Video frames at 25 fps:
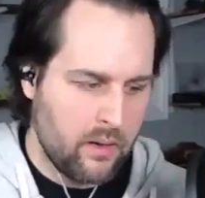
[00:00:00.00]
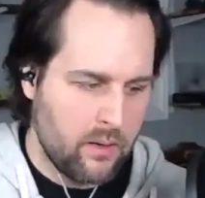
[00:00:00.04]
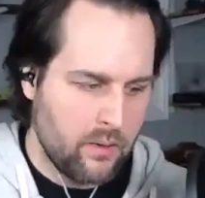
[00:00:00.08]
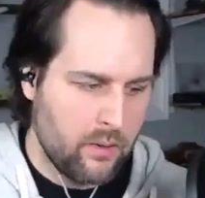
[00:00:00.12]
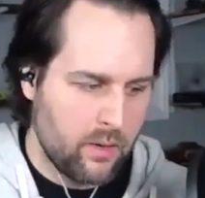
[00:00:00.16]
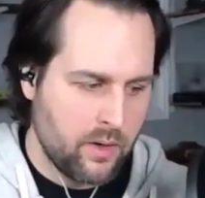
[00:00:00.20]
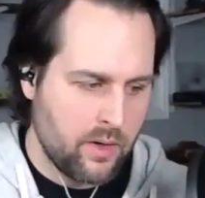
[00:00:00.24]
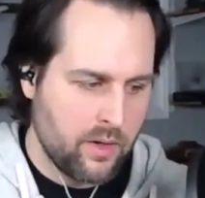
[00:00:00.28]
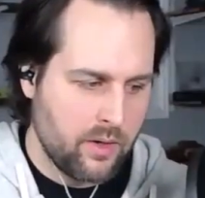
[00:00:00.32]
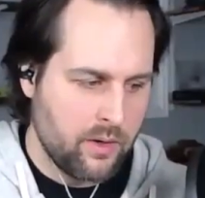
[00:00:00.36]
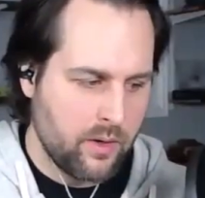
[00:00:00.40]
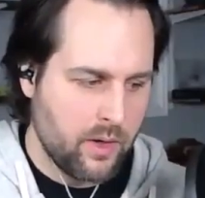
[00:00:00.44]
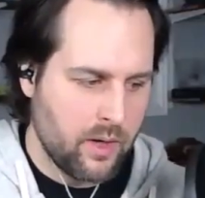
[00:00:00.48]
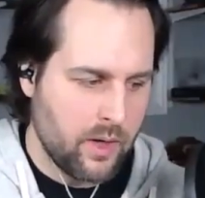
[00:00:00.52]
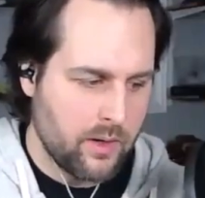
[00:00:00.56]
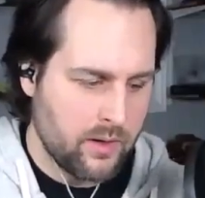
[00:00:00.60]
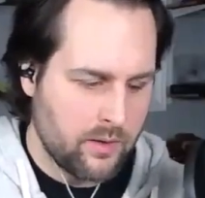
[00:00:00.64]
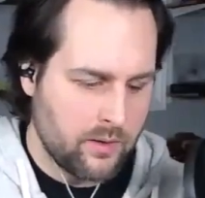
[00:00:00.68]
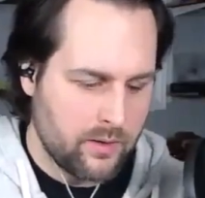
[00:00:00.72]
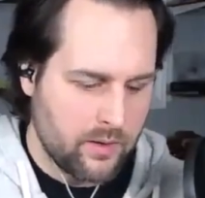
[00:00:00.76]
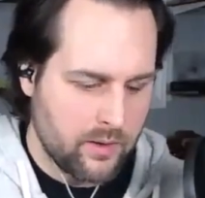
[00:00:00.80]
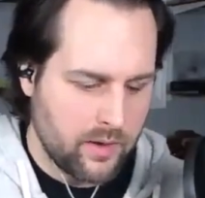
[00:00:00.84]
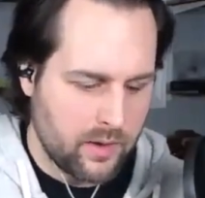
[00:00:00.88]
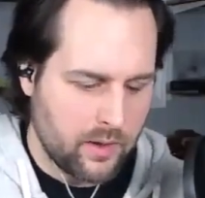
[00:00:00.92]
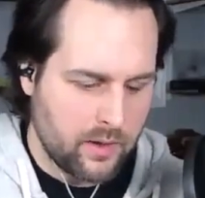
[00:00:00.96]
What do you
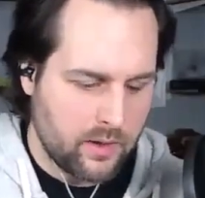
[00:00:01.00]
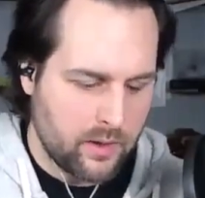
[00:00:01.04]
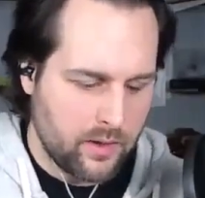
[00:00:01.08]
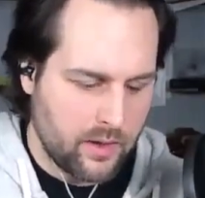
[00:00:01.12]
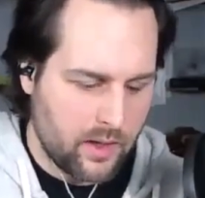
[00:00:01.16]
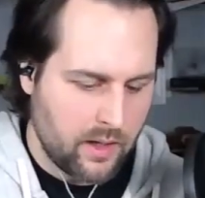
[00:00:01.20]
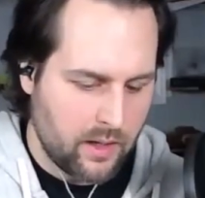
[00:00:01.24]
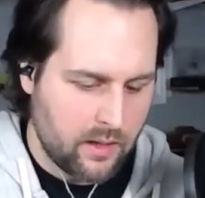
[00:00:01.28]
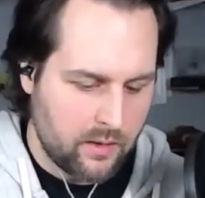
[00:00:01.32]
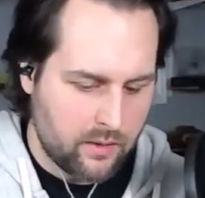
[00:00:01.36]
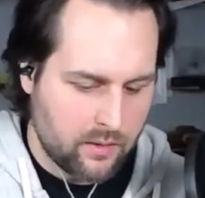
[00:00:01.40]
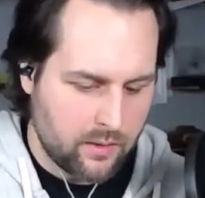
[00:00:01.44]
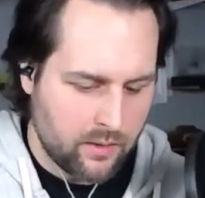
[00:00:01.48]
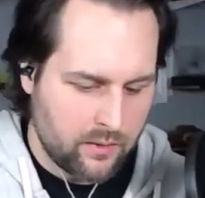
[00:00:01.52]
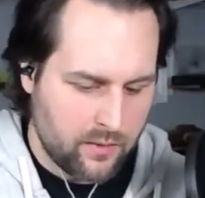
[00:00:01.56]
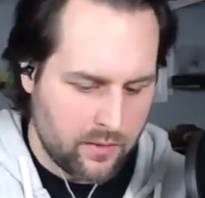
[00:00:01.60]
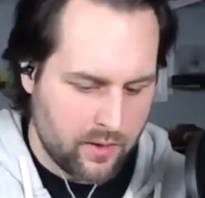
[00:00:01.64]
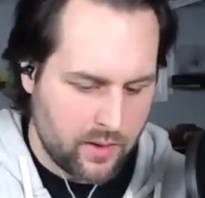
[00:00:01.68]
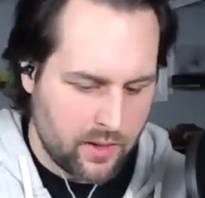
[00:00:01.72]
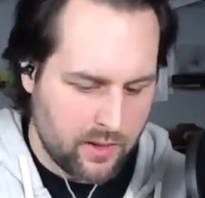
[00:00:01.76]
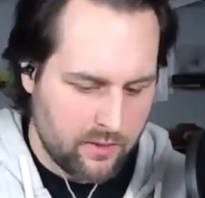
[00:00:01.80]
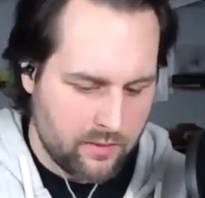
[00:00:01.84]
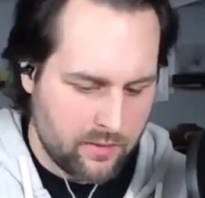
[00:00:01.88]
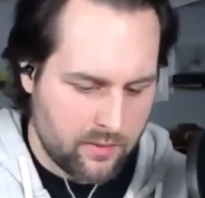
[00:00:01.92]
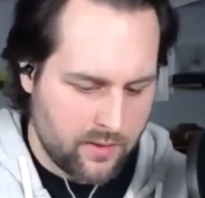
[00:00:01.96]
guys think? I don't know if you
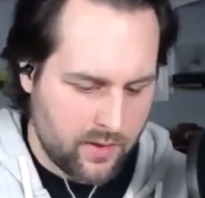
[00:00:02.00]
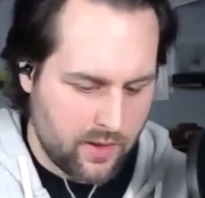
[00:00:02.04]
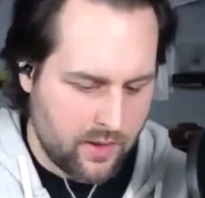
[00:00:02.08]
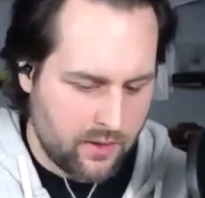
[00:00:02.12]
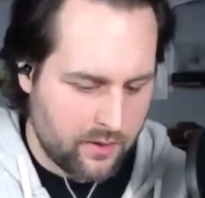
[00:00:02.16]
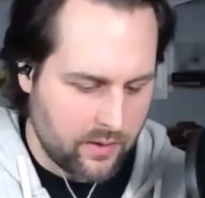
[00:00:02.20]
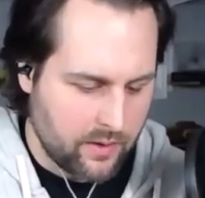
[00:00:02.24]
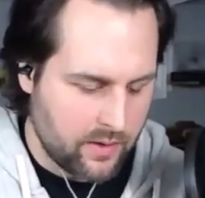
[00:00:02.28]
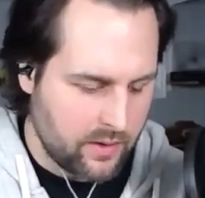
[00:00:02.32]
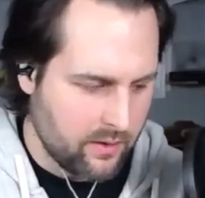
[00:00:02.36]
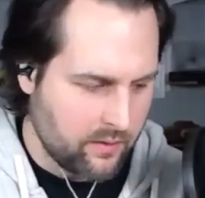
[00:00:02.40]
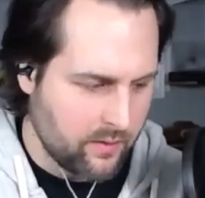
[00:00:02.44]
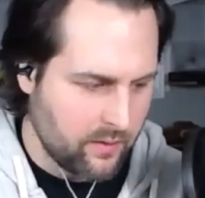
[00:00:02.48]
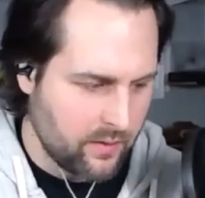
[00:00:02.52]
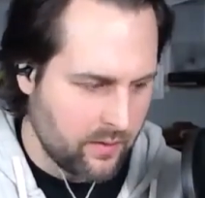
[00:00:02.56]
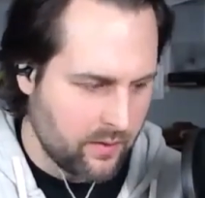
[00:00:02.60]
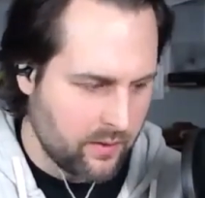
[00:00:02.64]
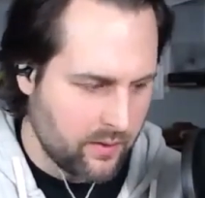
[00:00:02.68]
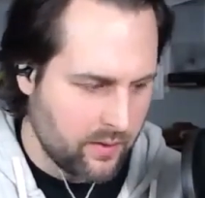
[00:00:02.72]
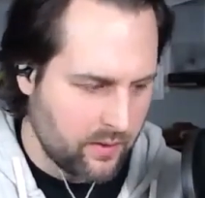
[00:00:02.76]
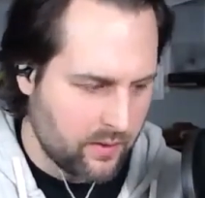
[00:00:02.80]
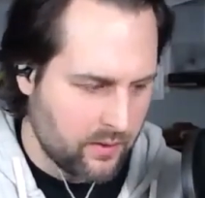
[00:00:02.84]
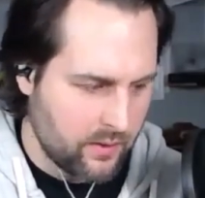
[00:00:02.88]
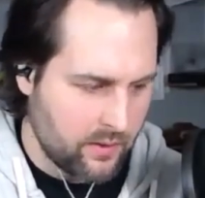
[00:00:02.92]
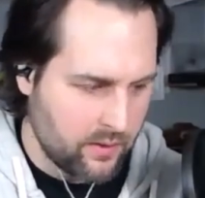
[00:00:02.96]
can even tell the difference.
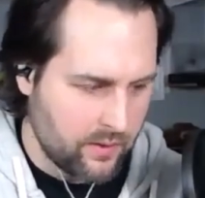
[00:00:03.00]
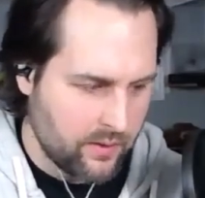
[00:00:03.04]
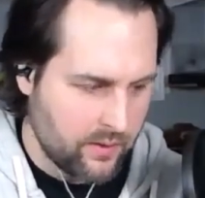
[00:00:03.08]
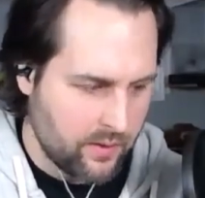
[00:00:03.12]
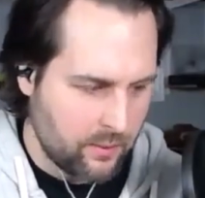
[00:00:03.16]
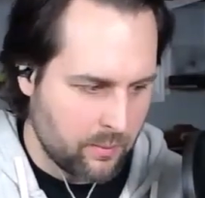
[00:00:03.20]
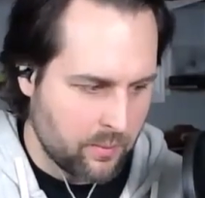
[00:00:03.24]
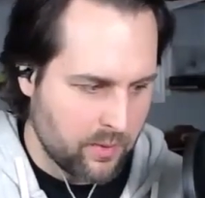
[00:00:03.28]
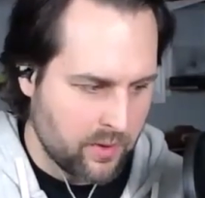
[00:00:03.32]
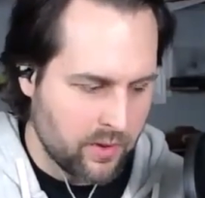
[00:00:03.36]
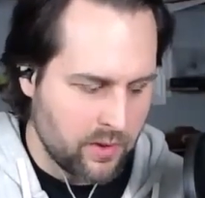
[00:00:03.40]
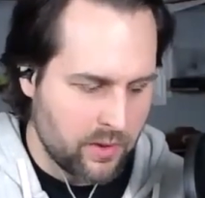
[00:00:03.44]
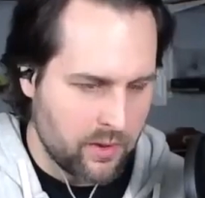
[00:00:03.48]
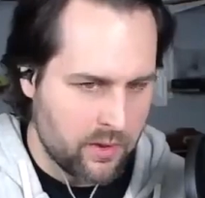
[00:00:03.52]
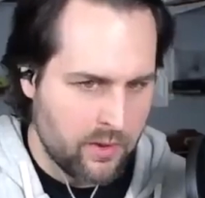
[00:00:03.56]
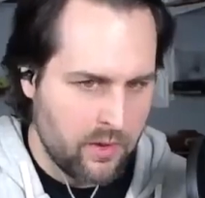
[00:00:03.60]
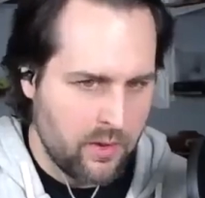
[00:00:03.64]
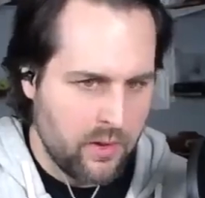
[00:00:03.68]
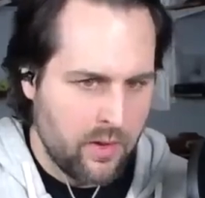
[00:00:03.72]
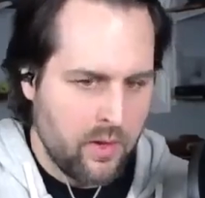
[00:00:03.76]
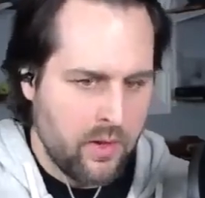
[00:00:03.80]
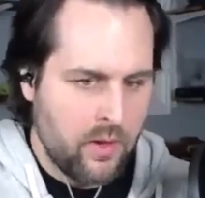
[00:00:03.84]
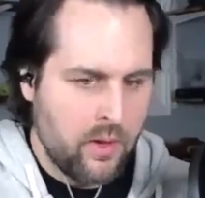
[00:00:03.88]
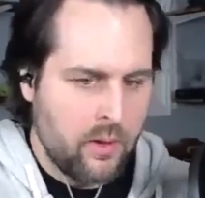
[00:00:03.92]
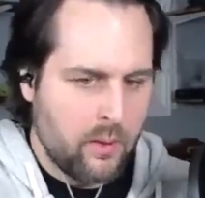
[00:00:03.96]
They're so similar.
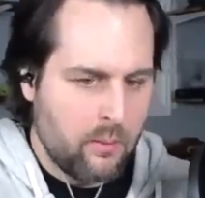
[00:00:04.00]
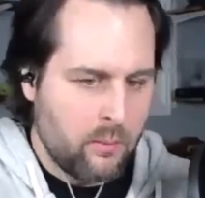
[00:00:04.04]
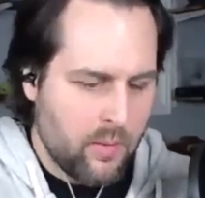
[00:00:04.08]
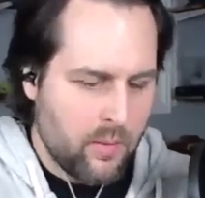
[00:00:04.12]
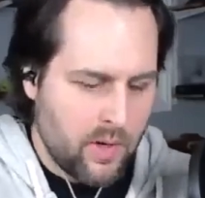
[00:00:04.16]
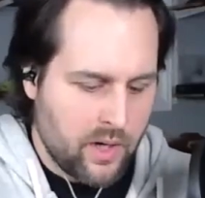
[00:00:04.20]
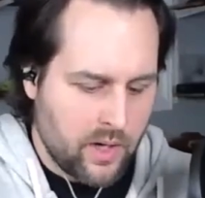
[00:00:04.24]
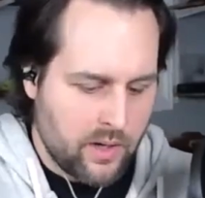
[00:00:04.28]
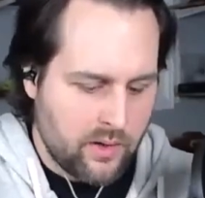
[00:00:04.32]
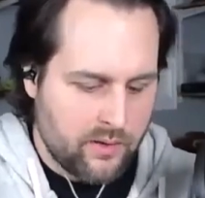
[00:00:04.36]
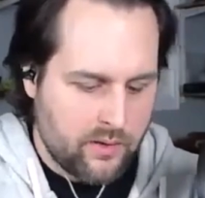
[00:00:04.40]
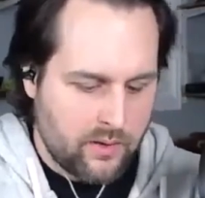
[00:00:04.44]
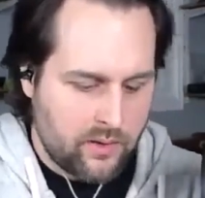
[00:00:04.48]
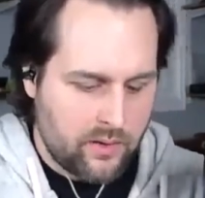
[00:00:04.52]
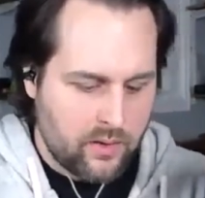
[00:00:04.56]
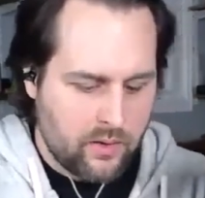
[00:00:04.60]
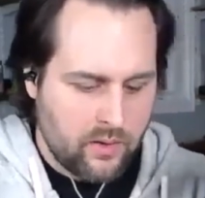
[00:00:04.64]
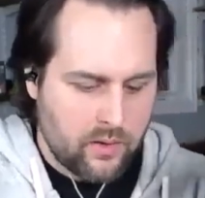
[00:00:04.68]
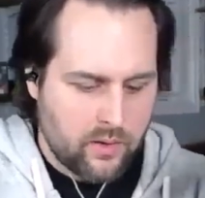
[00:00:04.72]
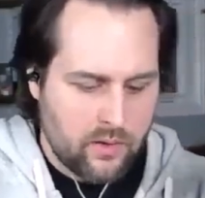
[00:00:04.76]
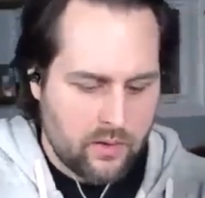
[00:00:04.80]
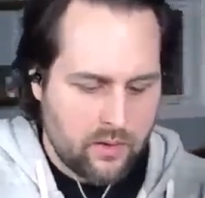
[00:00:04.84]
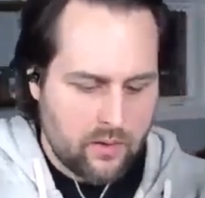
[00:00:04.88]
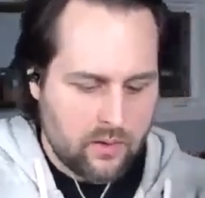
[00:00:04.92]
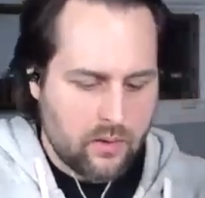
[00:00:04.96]
But
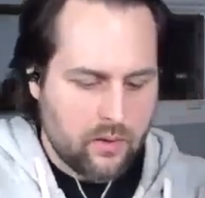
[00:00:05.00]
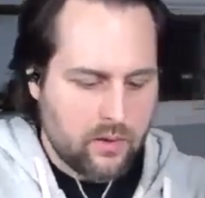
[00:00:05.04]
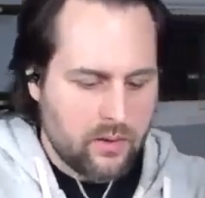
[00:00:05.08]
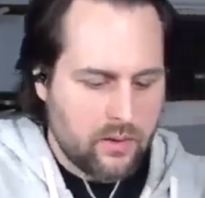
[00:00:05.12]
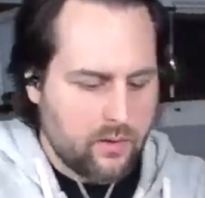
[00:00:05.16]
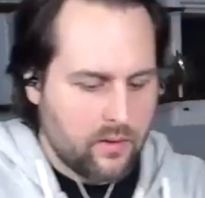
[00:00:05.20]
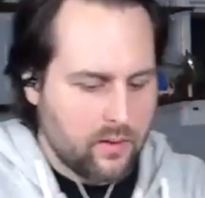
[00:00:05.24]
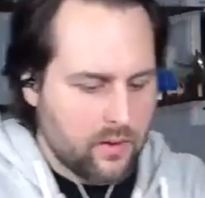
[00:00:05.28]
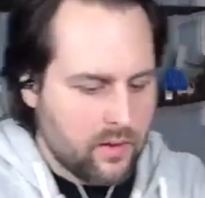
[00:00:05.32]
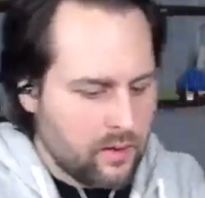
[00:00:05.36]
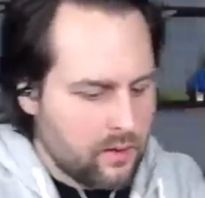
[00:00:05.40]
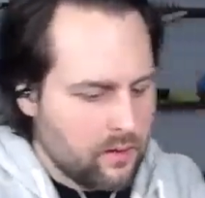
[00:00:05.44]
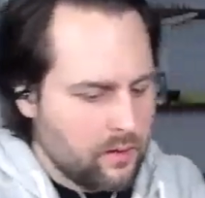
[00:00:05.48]
let's see.